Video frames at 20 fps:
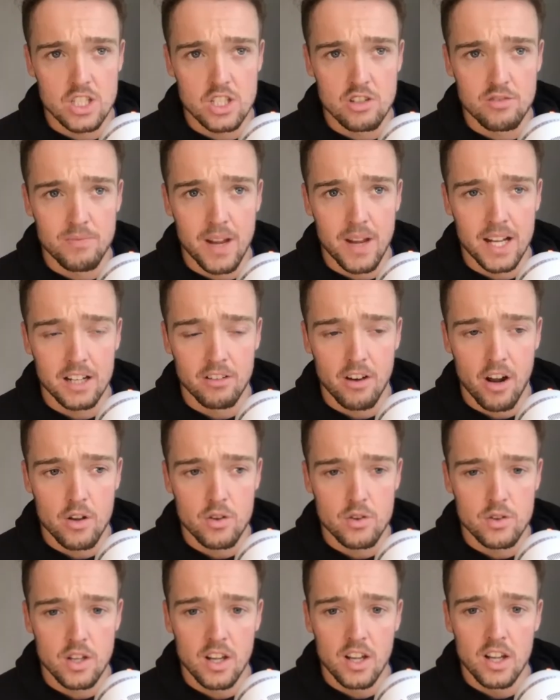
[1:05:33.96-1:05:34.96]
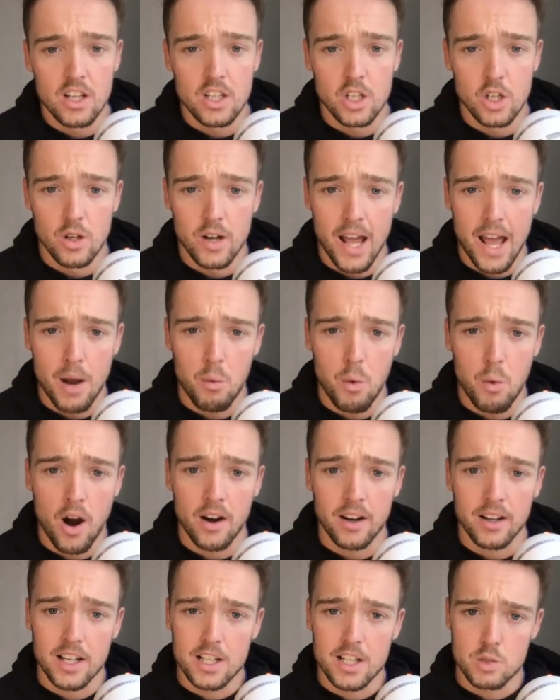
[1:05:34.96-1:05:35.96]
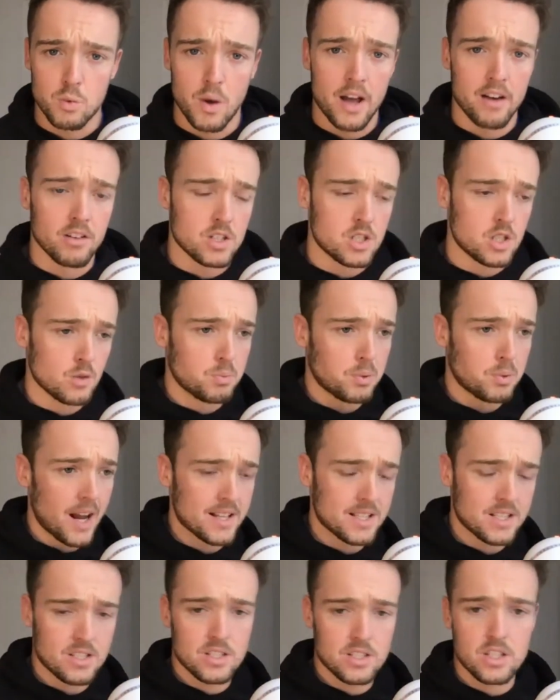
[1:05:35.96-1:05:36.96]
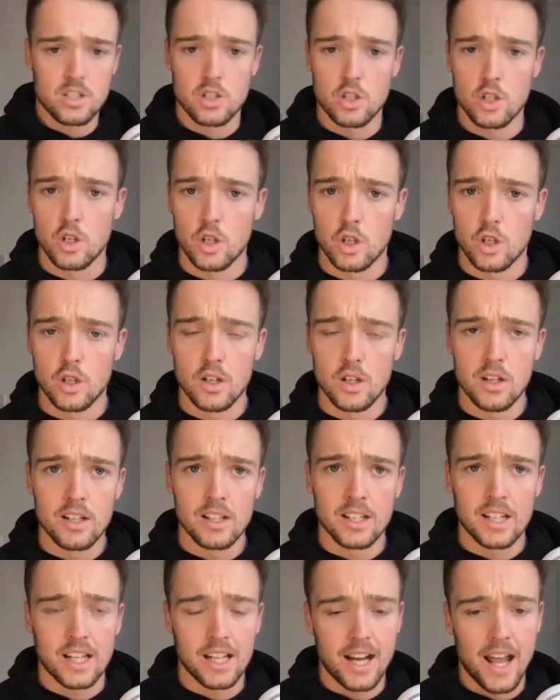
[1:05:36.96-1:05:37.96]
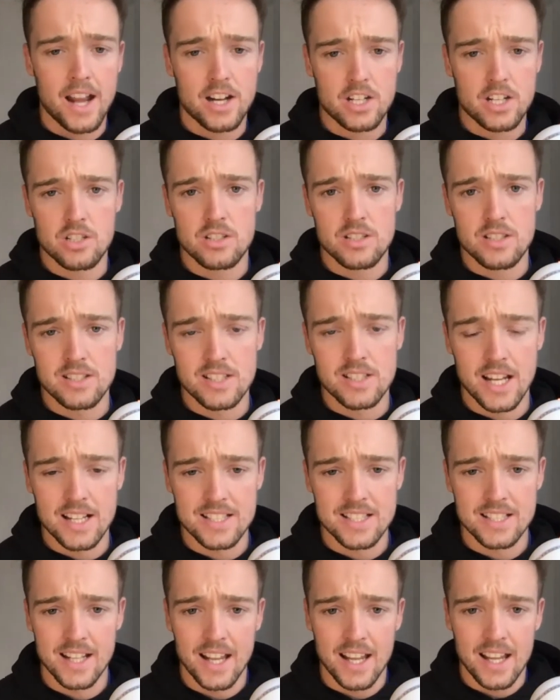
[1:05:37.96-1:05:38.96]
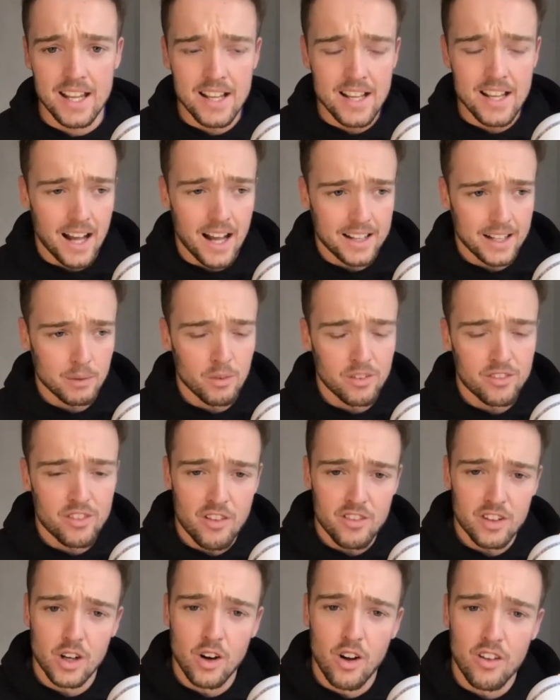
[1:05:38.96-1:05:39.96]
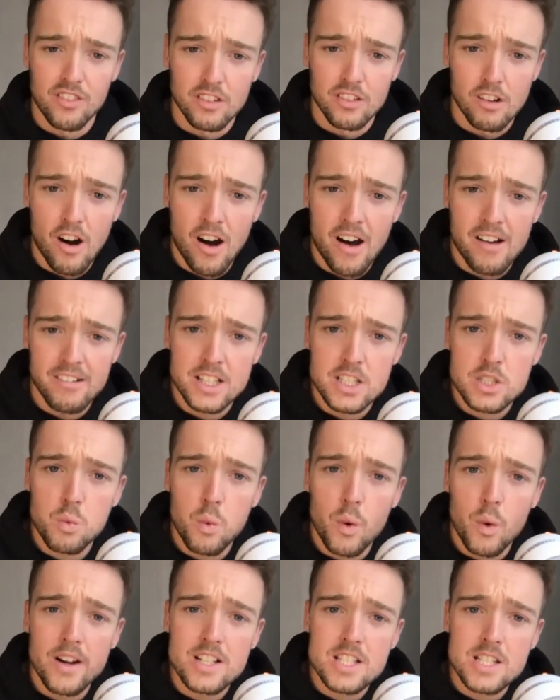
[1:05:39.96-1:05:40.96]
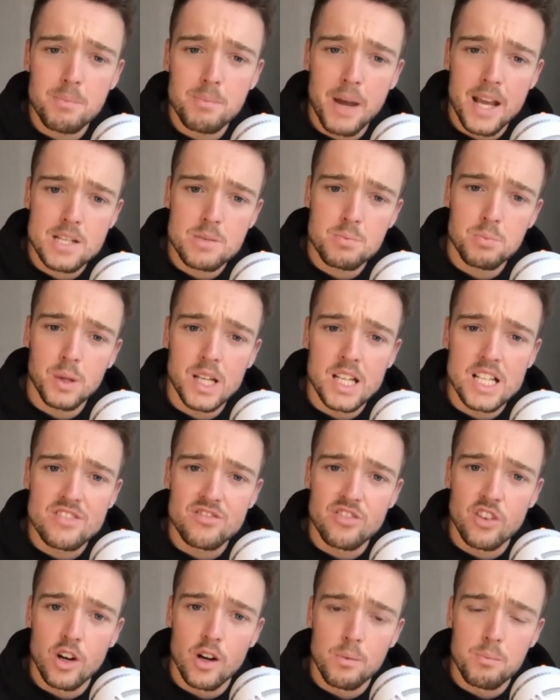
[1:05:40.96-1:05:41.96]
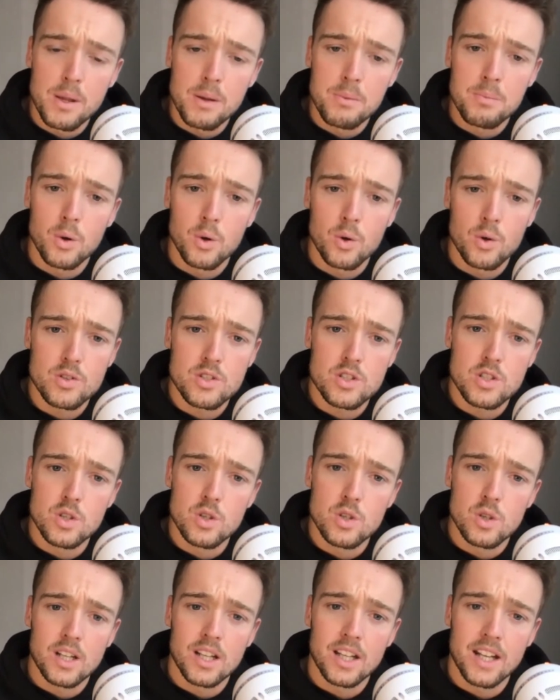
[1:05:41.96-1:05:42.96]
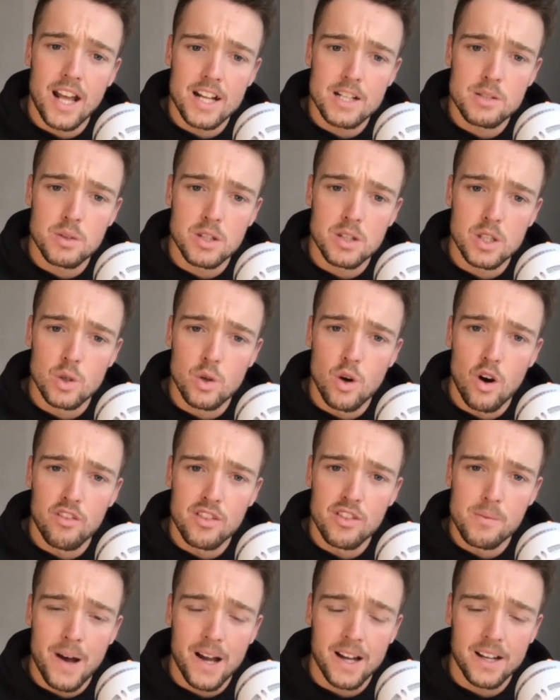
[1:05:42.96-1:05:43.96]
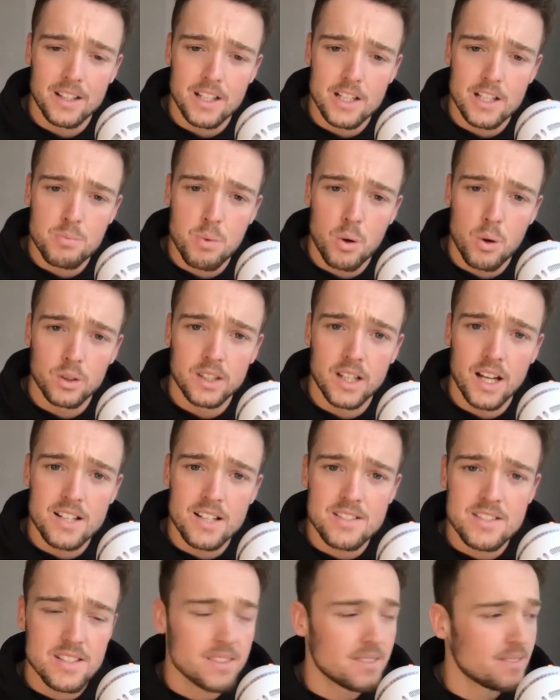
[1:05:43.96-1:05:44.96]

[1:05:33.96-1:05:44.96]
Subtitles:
you've made around your network, as well as your presence and your connections in day to day. I think we've covered an awful lot. Alex, where's the best place for people to connect with you off the back of this podcast?